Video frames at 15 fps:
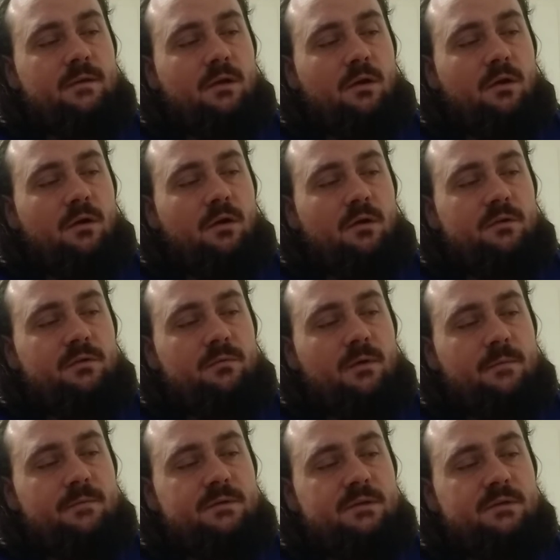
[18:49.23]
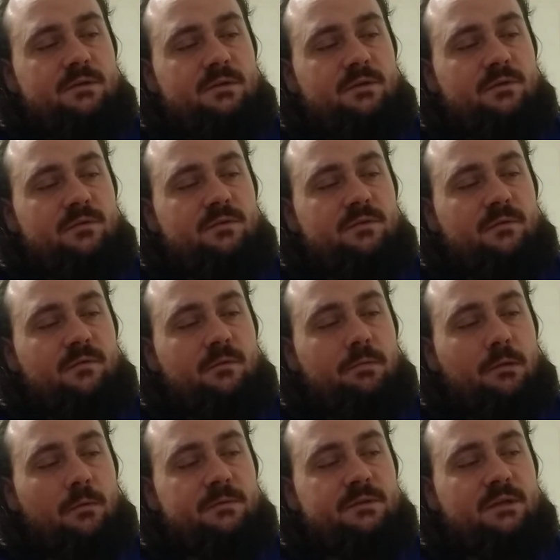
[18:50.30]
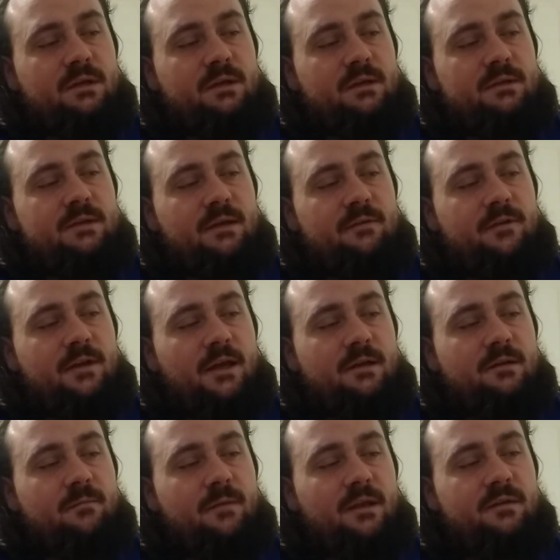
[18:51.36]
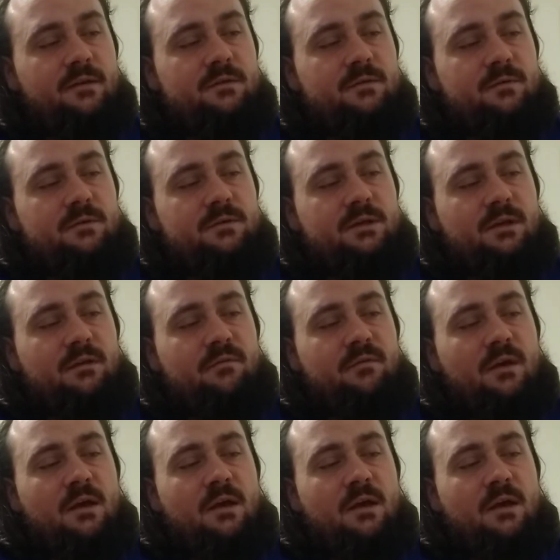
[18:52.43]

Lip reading: card also represents the use of diplomacy against heavy-handed methods to achieve